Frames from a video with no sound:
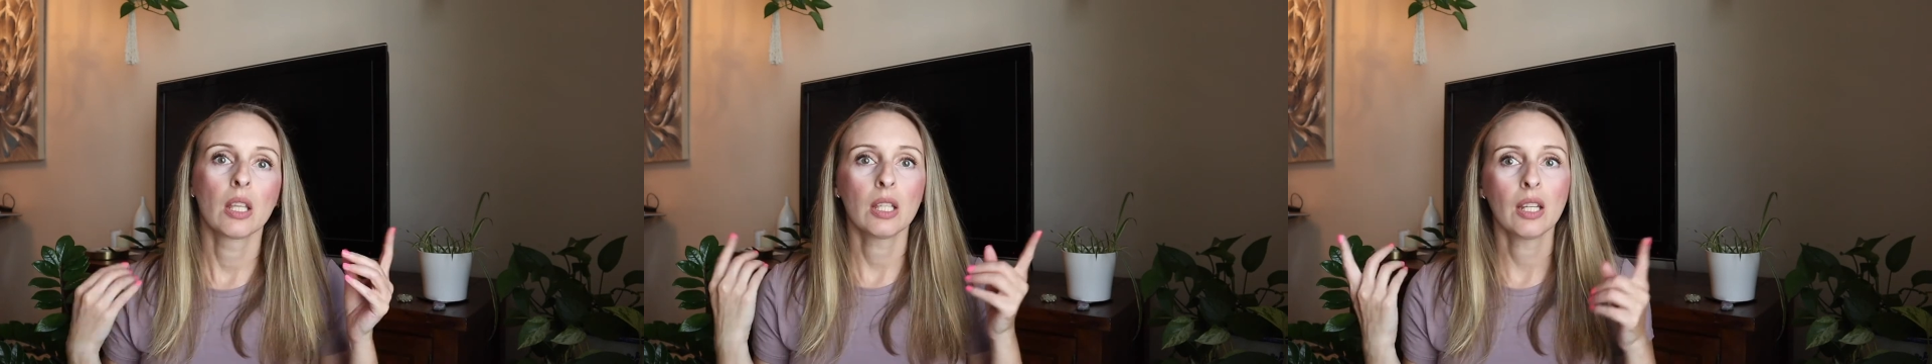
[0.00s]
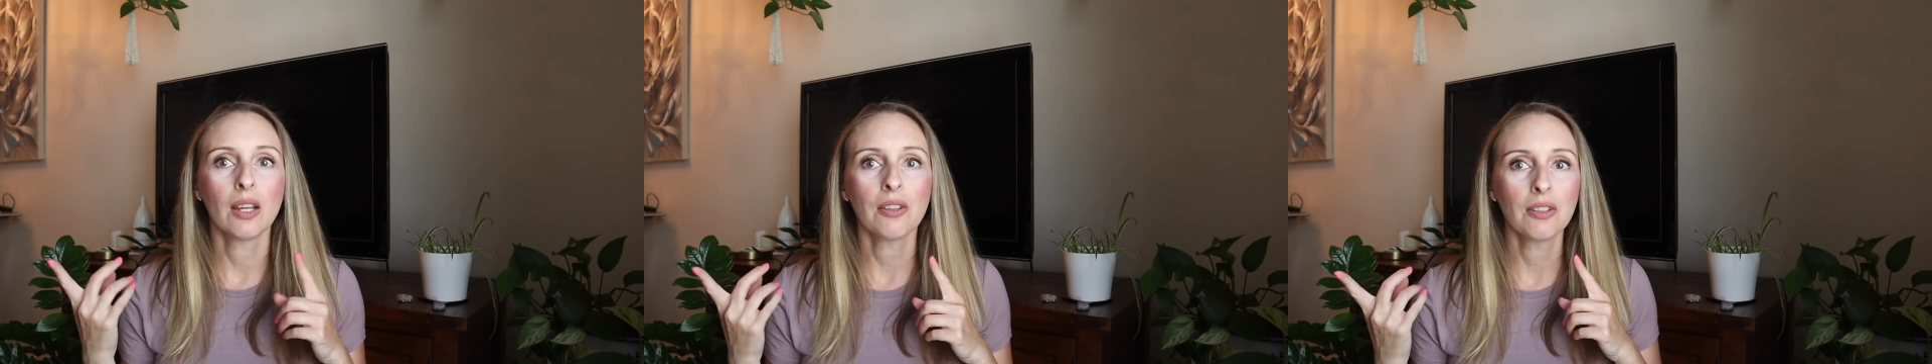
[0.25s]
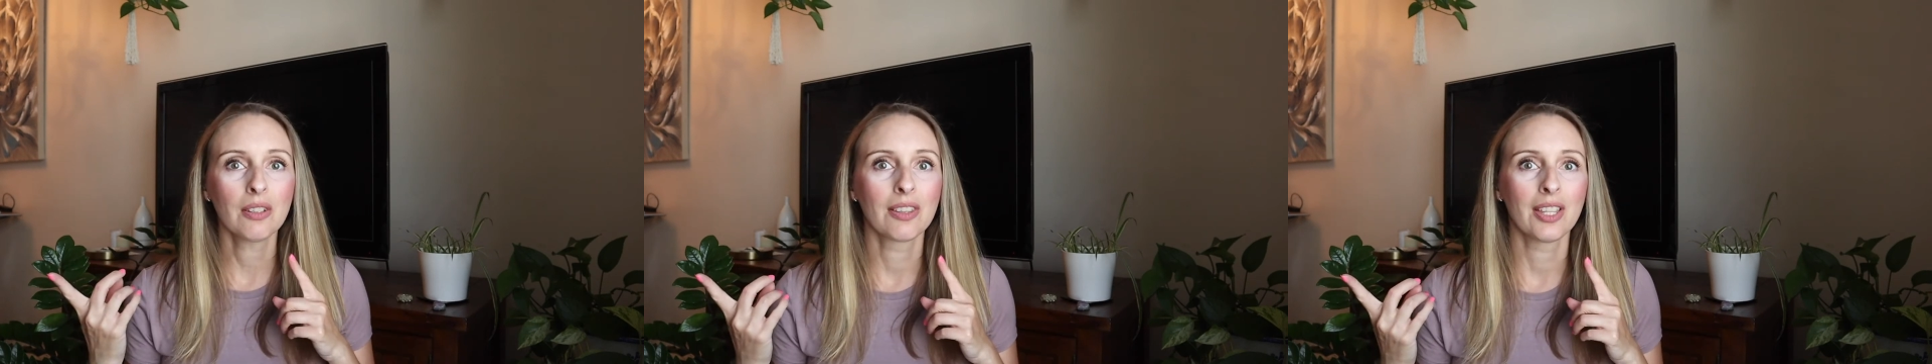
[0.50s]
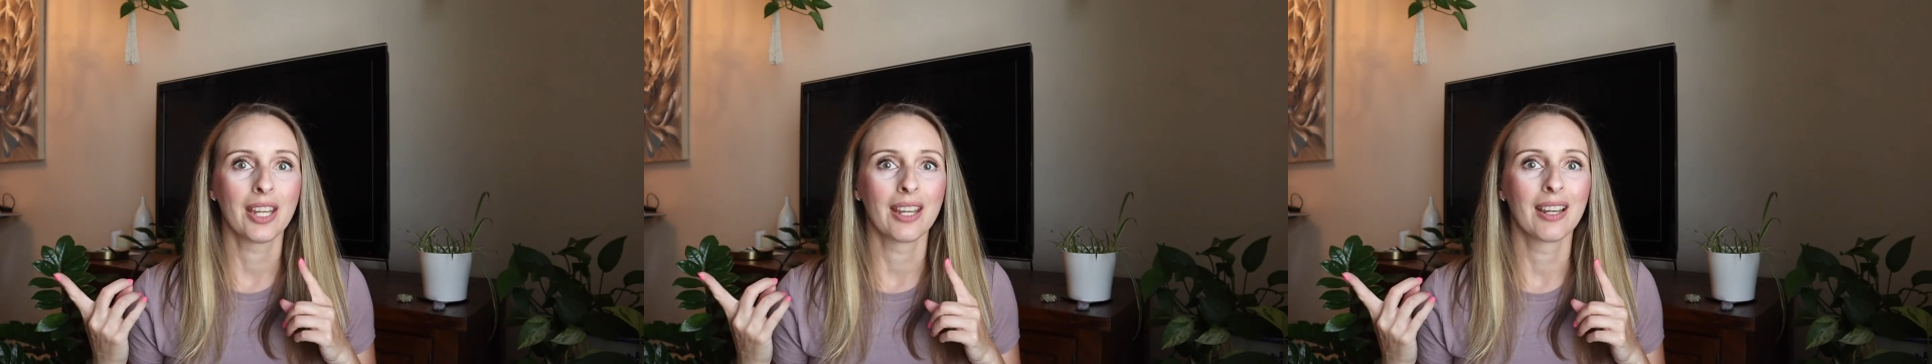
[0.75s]
The other
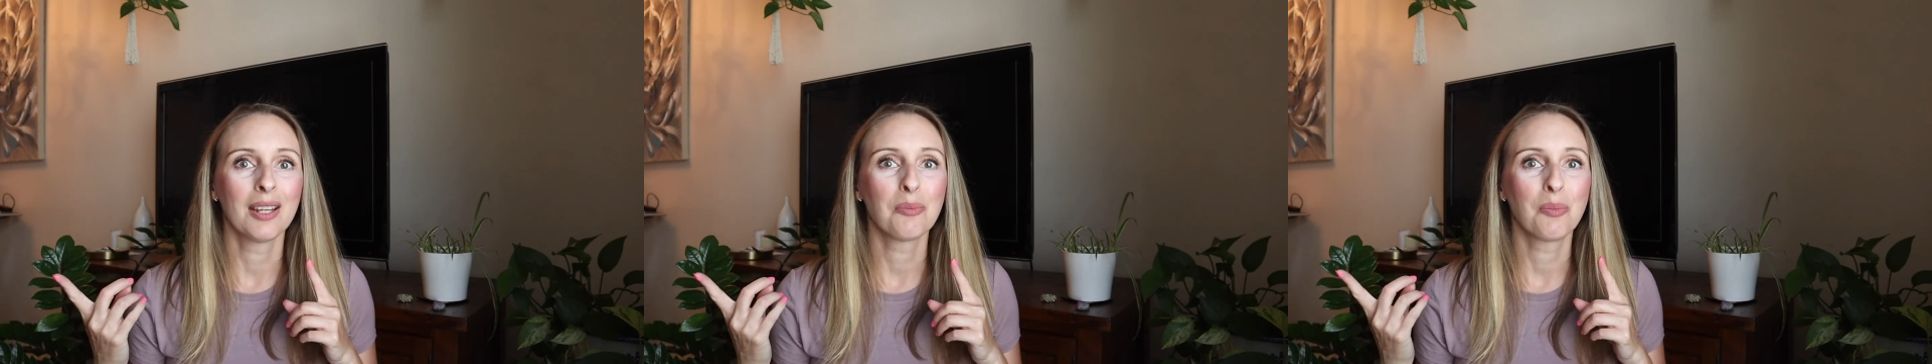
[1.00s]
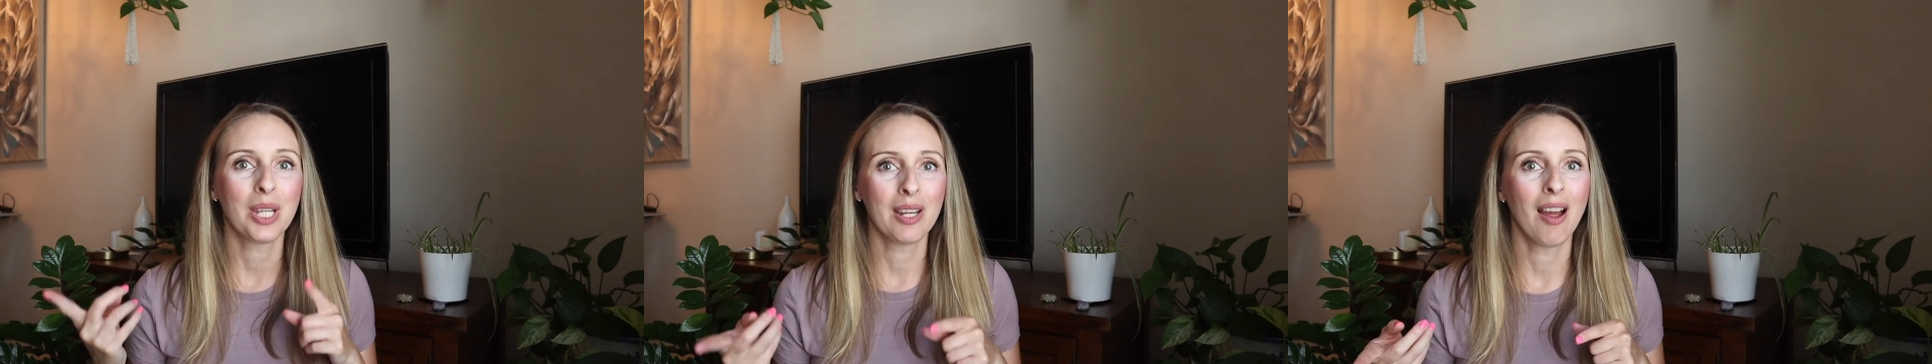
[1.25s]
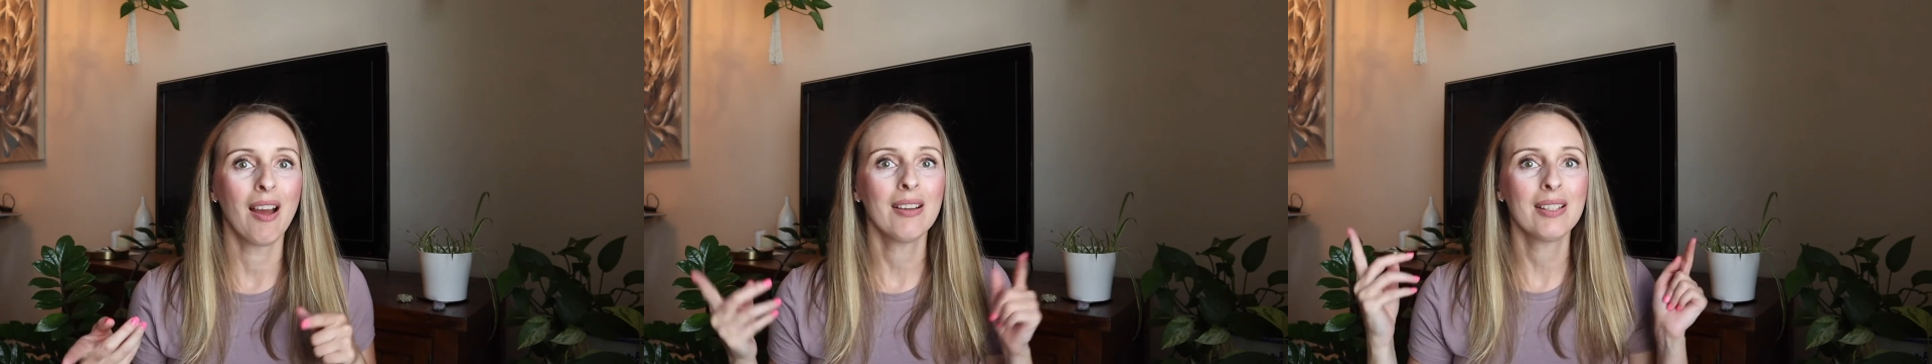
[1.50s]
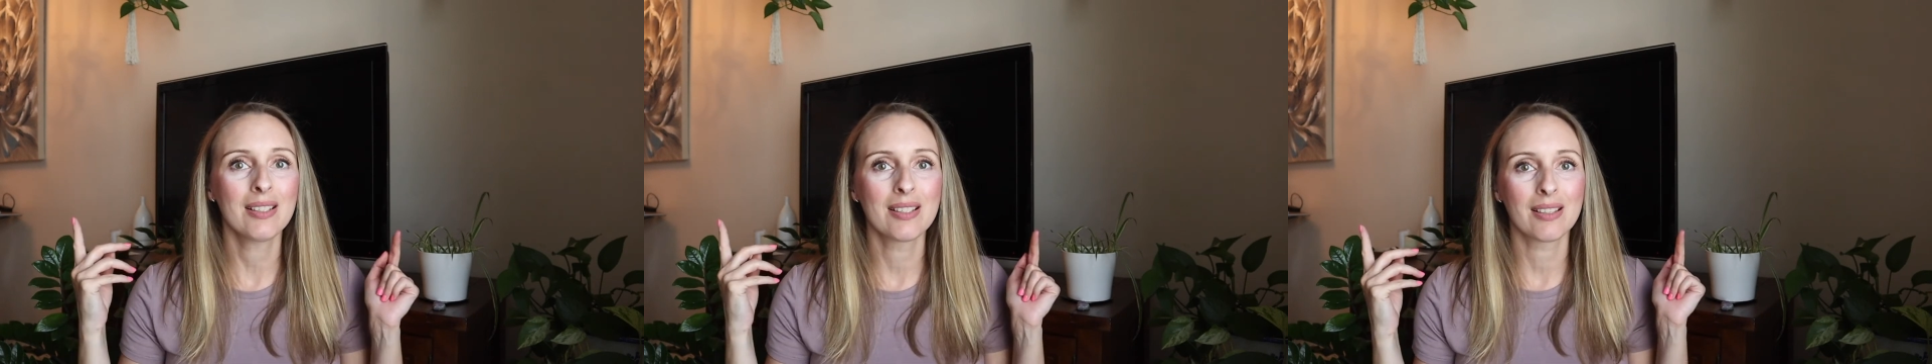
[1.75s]
thing,
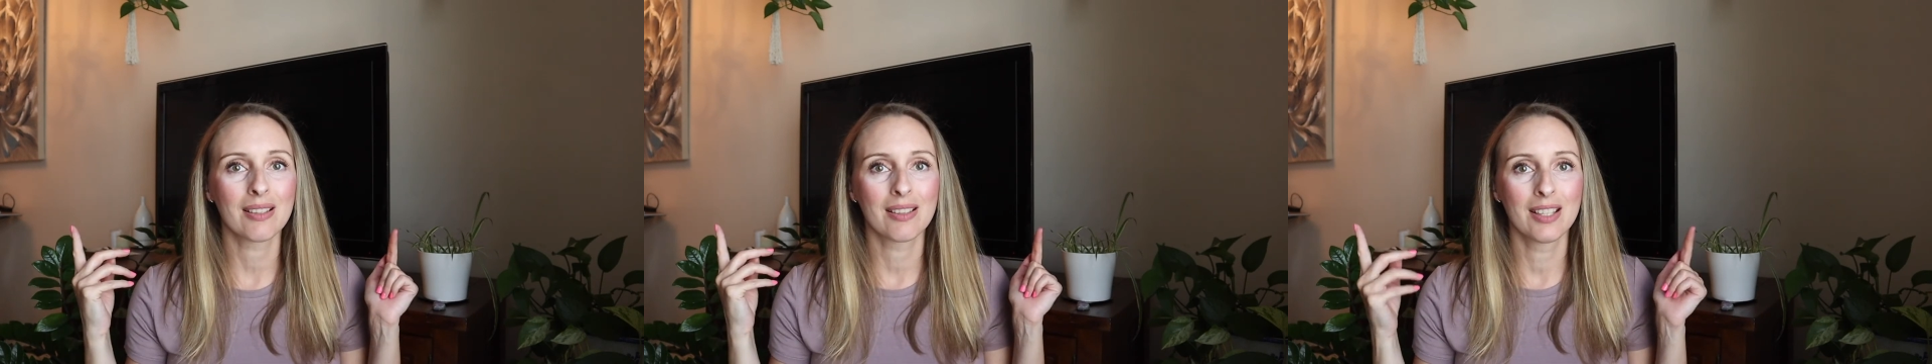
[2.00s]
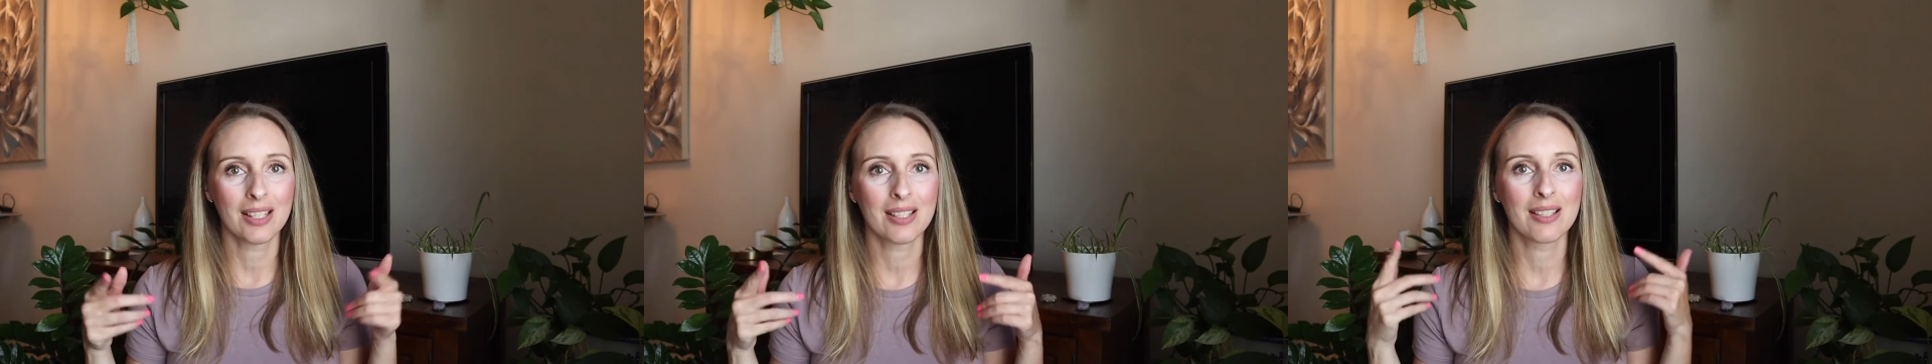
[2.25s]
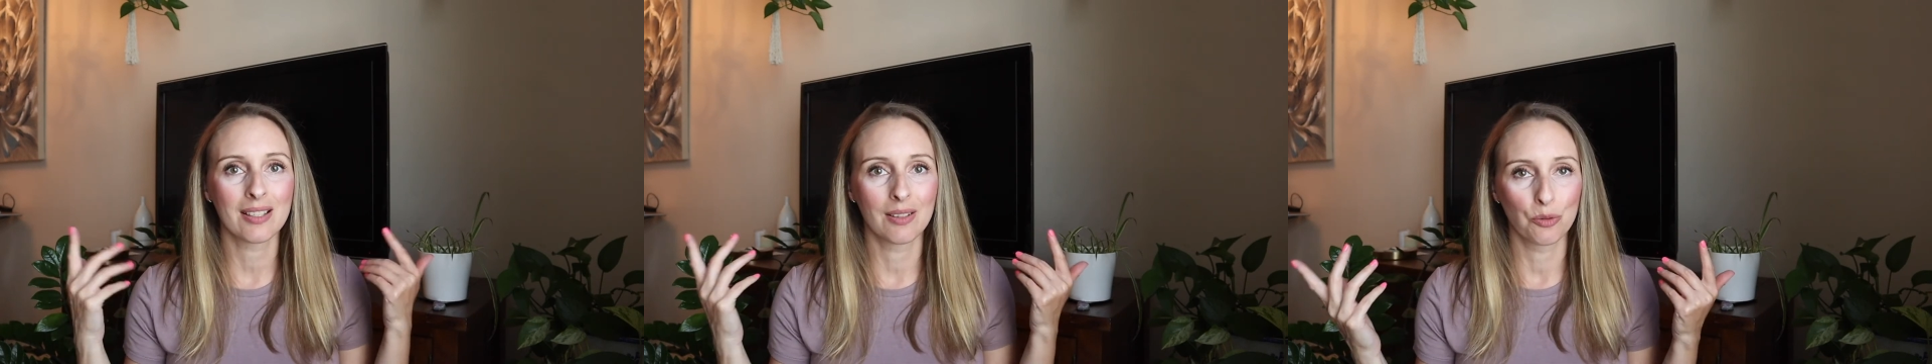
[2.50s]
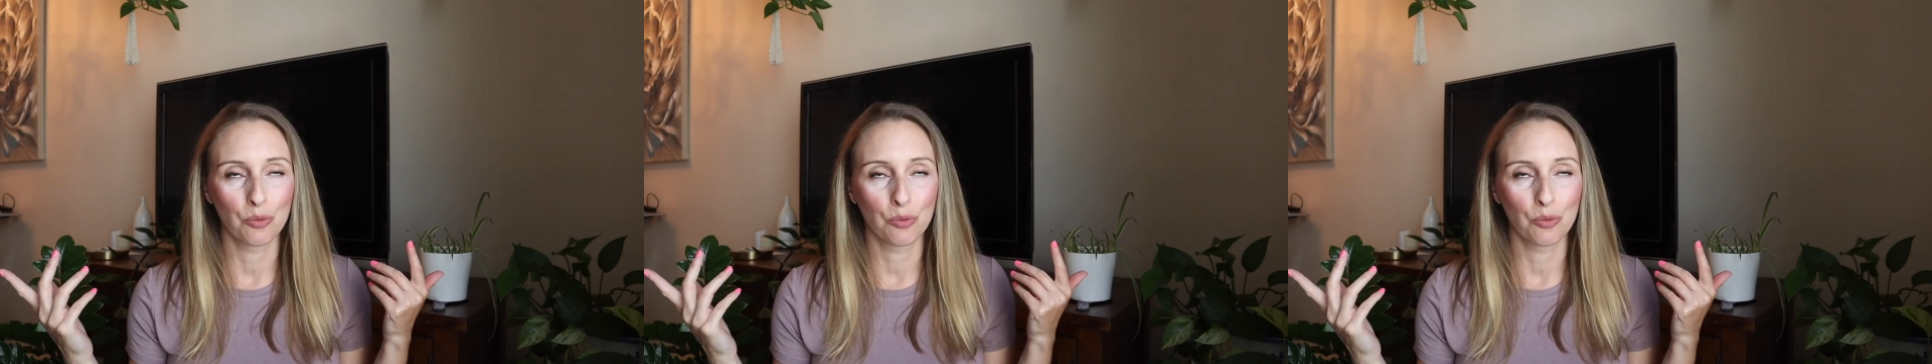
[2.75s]
because this